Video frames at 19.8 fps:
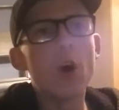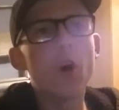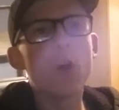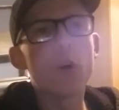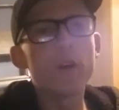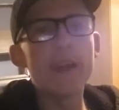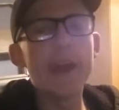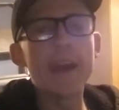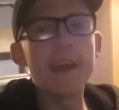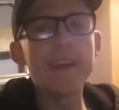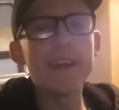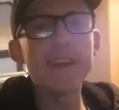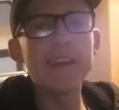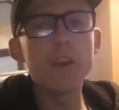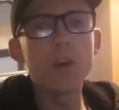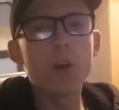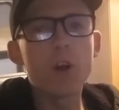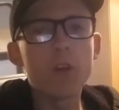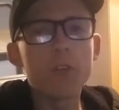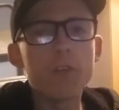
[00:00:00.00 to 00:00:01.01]
on
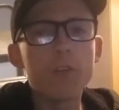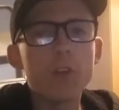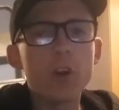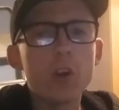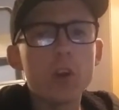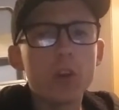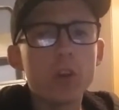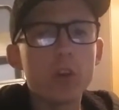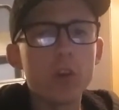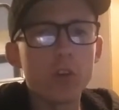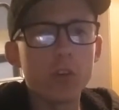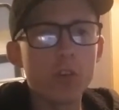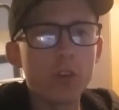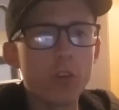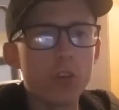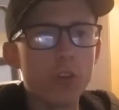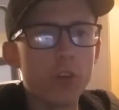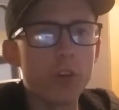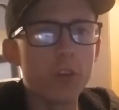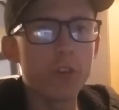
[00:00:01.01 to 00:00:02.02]
any of the good
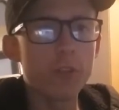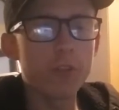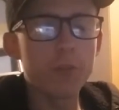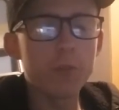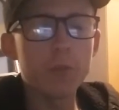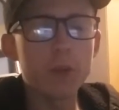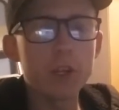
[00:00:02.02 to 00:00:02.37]
stuff.